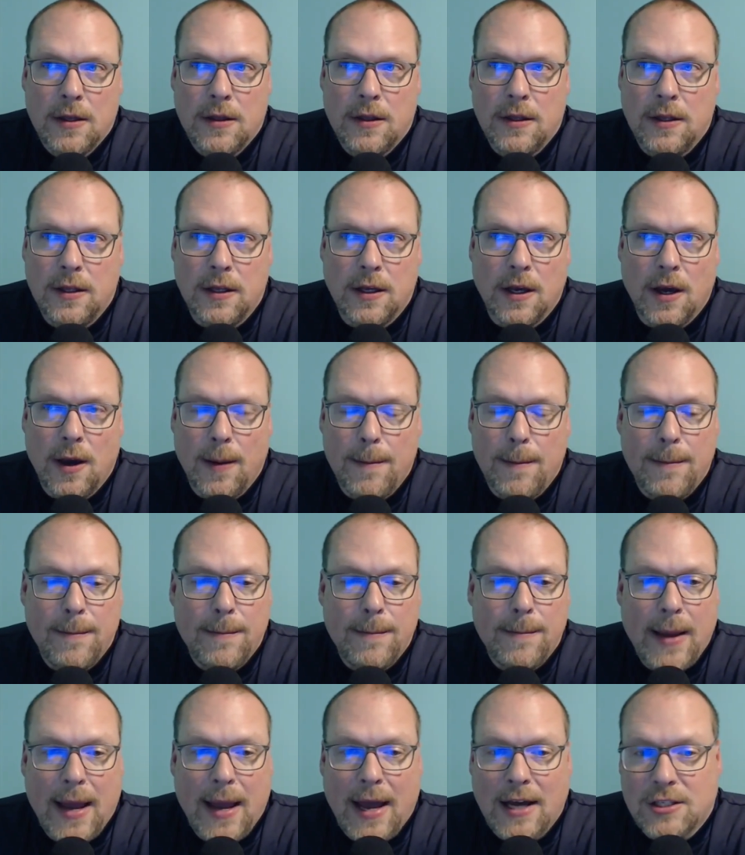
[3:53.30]
the uh,
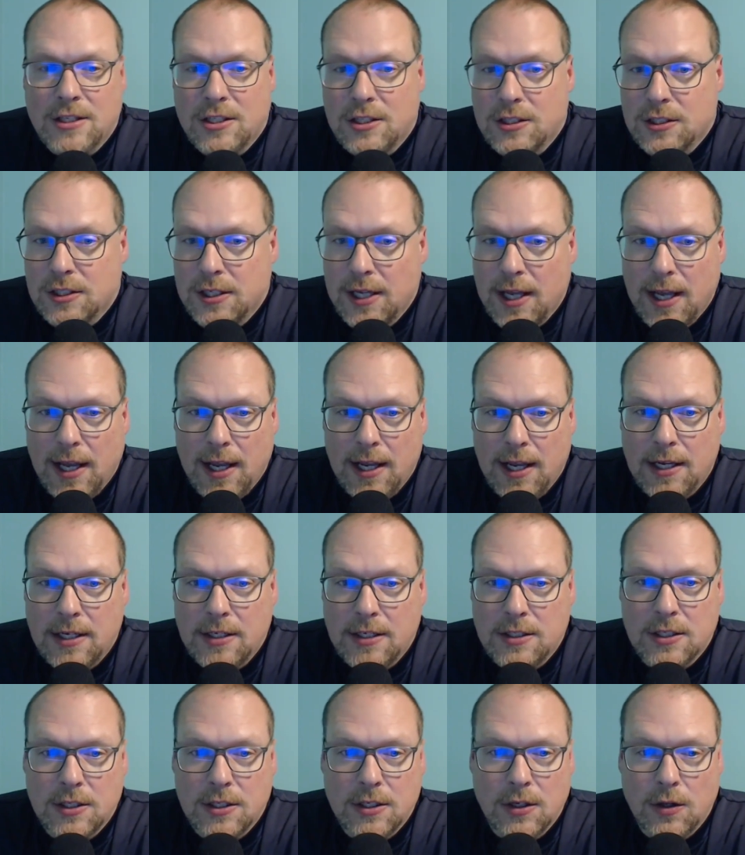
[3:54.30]
pastured
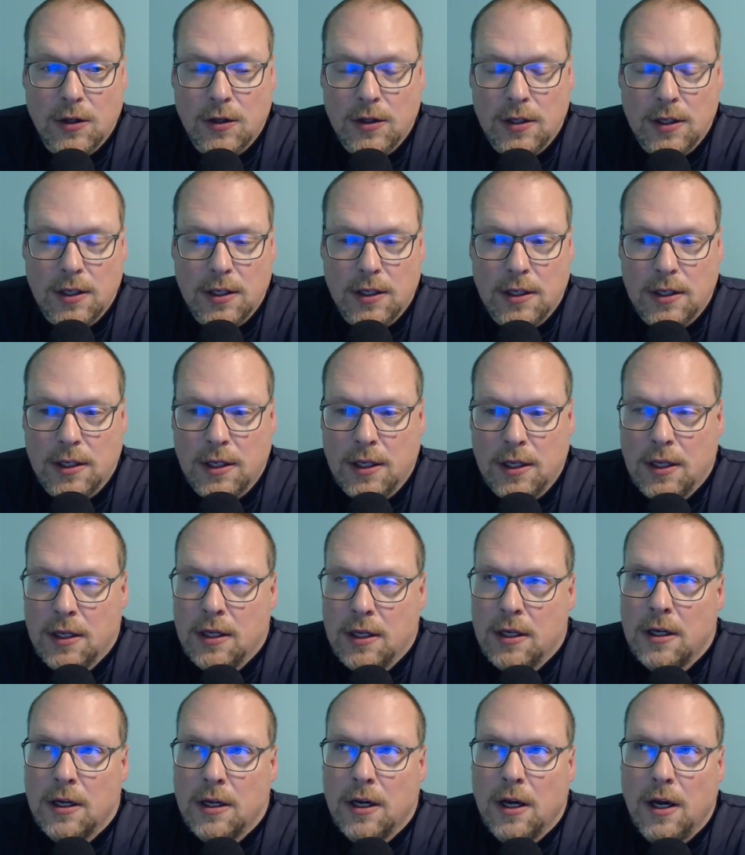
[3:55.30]
eggs, you know, the
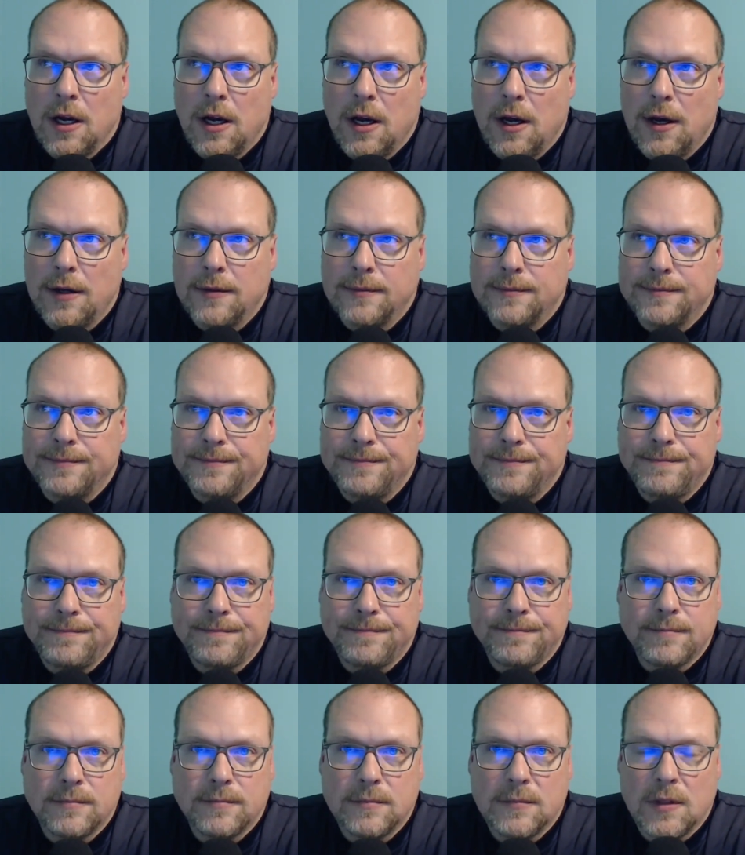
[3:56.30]
um,
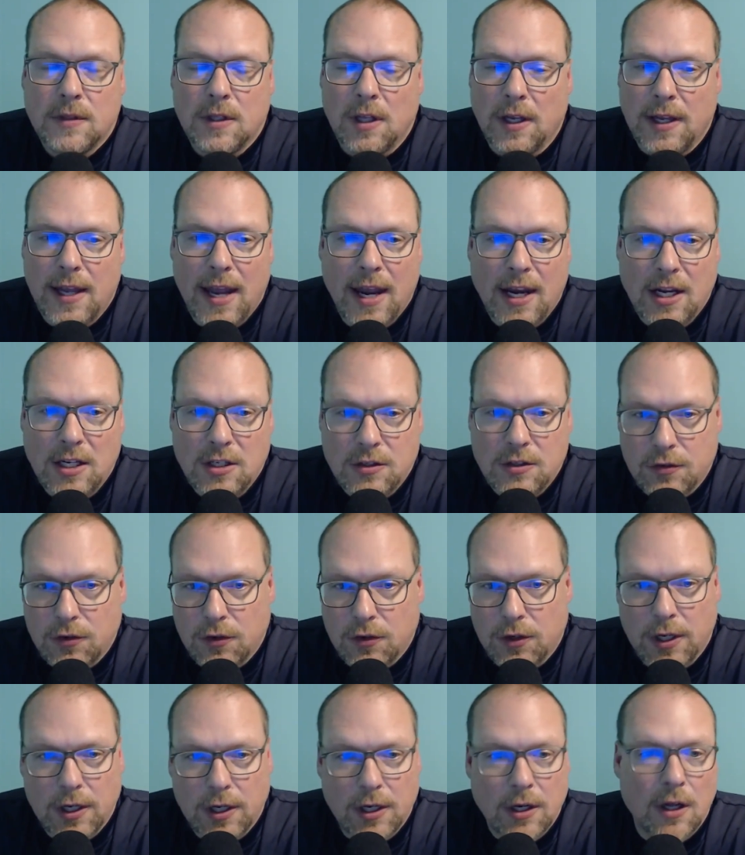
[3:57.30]
the cage
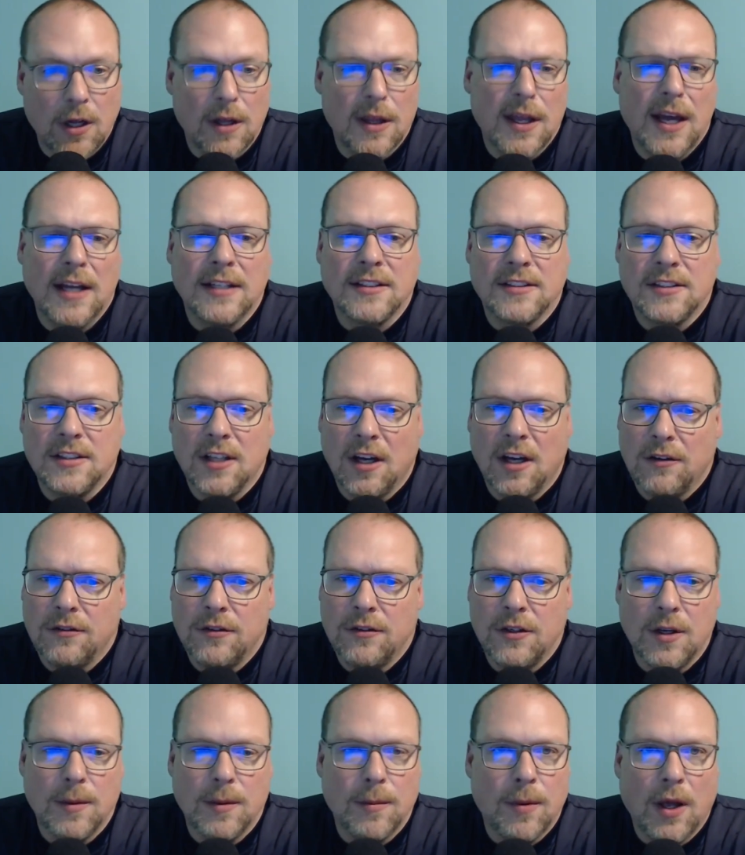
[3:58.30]
free and all that
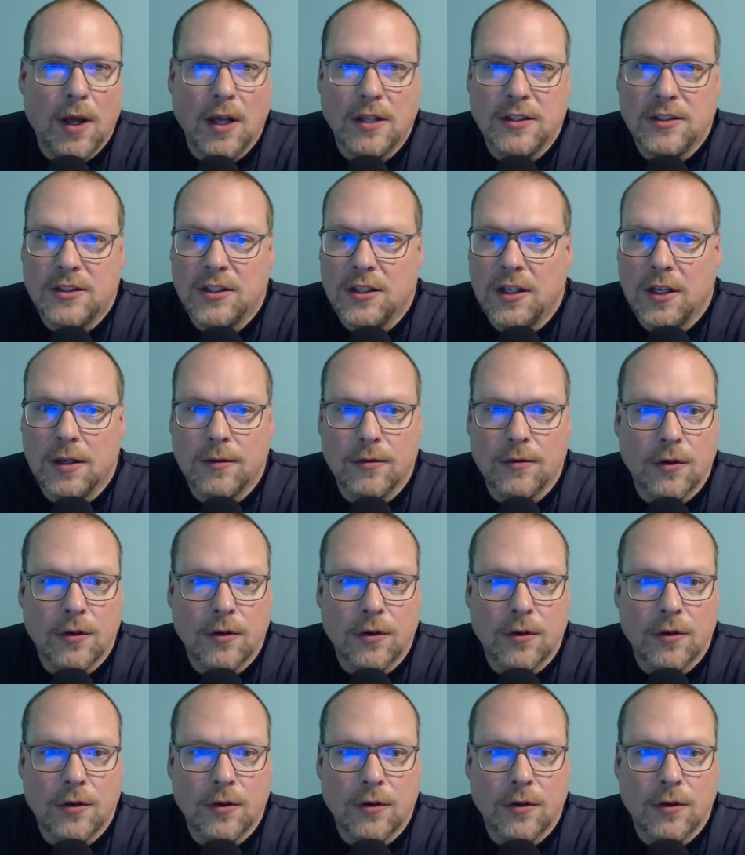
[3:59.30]
stuff, you can probably still get them